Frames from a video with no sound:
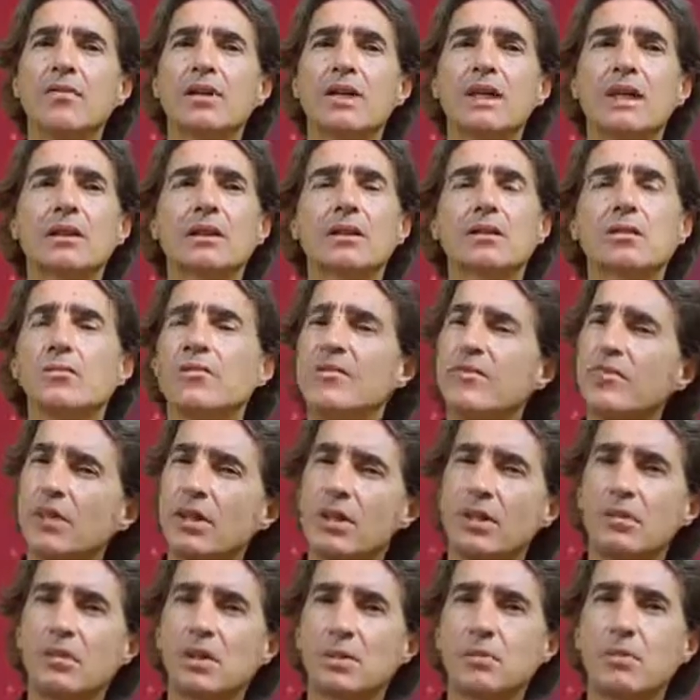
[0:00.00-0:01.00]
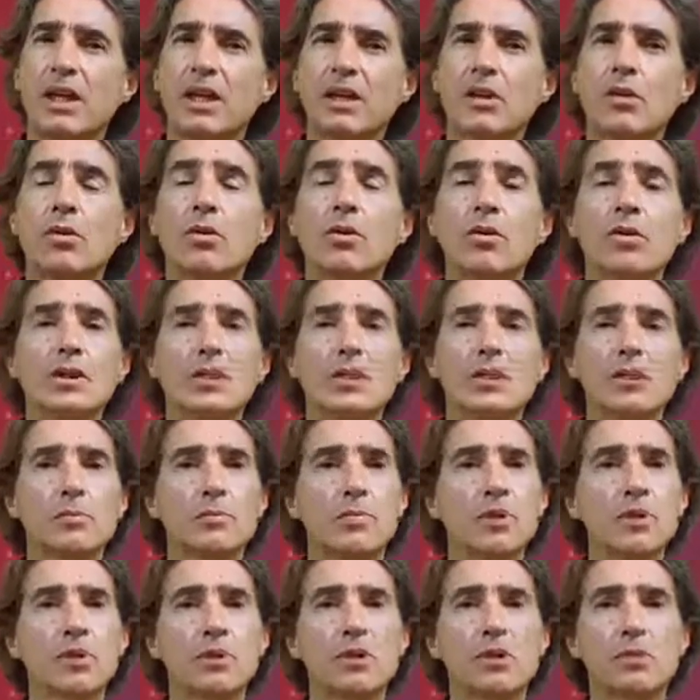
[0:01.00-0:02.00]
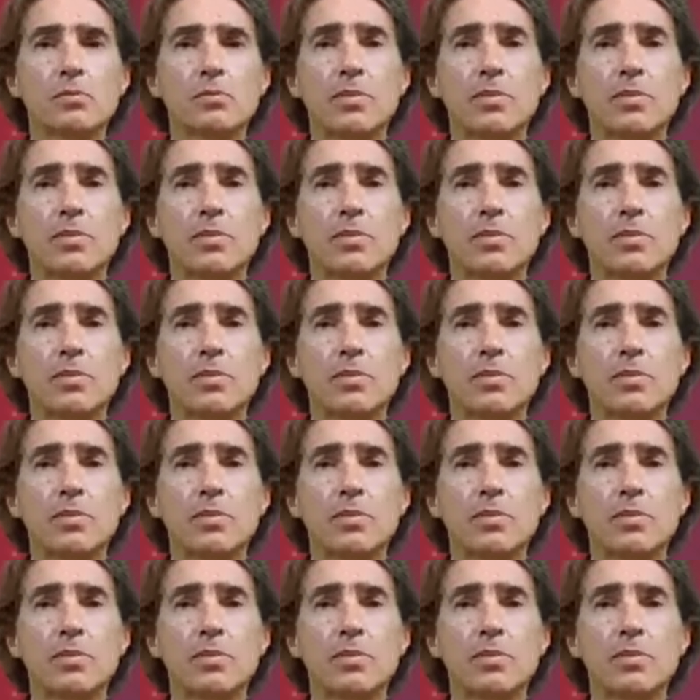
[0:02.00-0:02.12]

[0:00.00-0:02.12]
get confirmed by all these books,